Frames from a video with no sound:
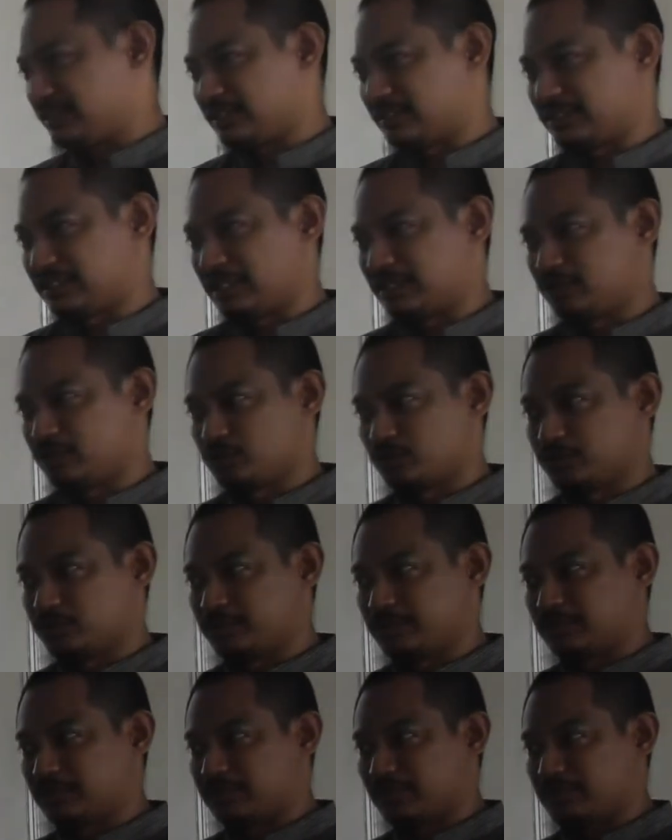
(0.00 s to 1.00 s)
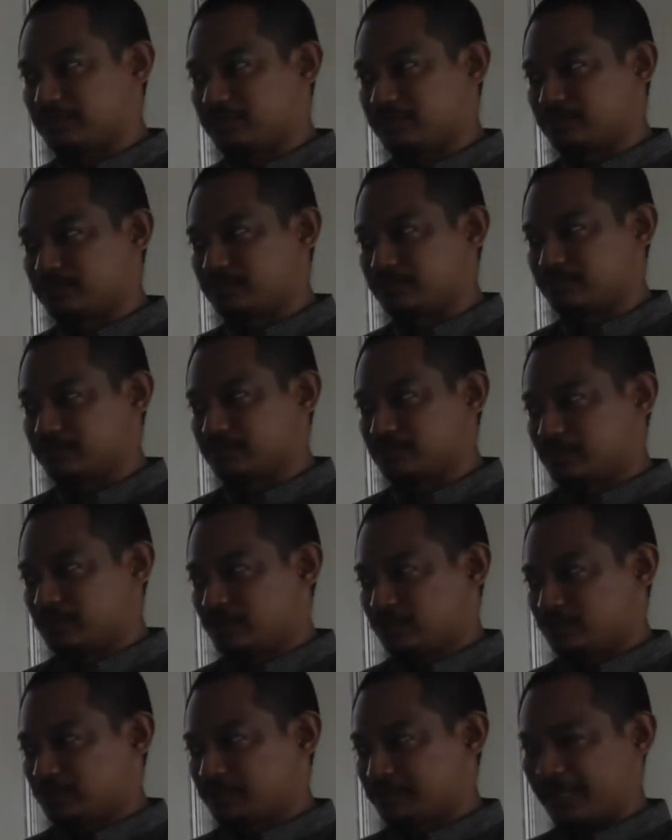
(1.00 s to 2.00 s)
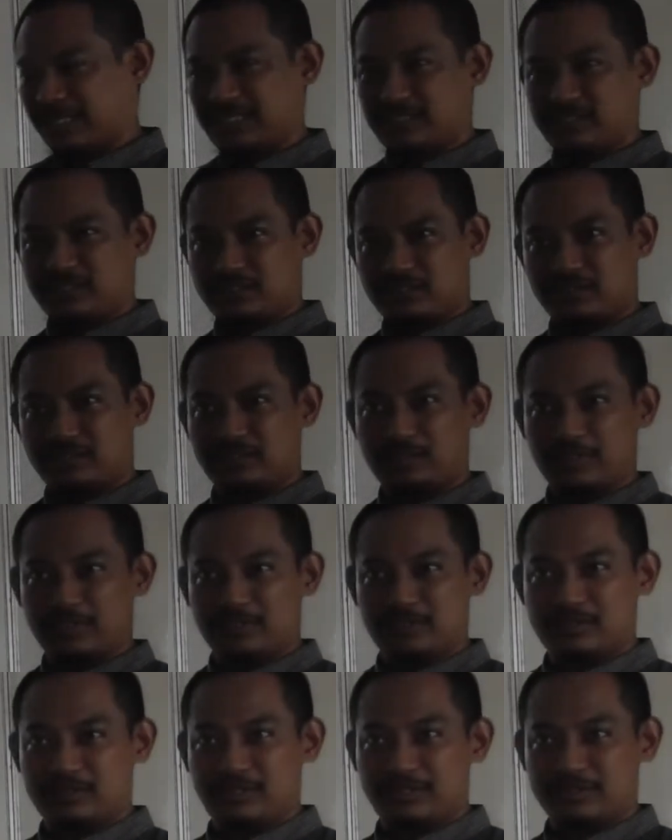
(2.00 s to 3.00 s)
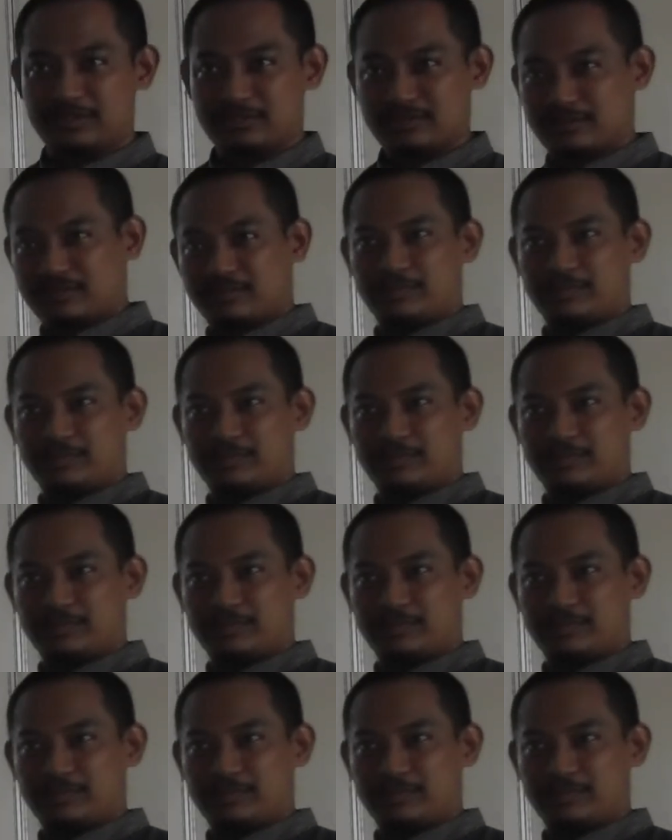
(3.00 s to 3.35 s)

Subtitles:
they tend to become panic a bit, right?